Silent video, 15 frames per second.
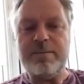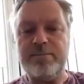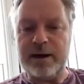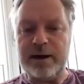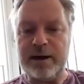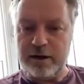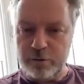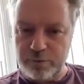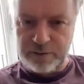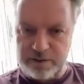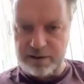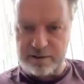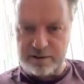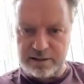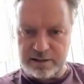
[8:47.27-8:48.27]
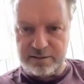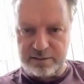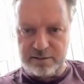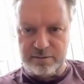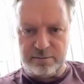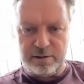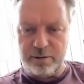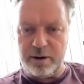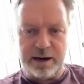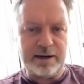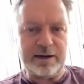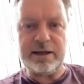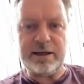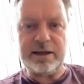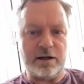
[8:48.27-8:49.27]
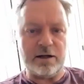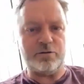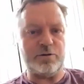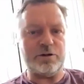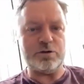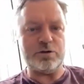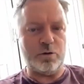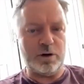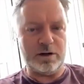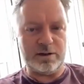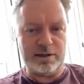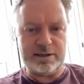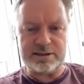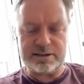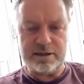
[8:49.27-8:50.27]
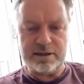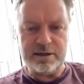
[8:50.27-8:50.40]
But I don't think that there are any countries, or at least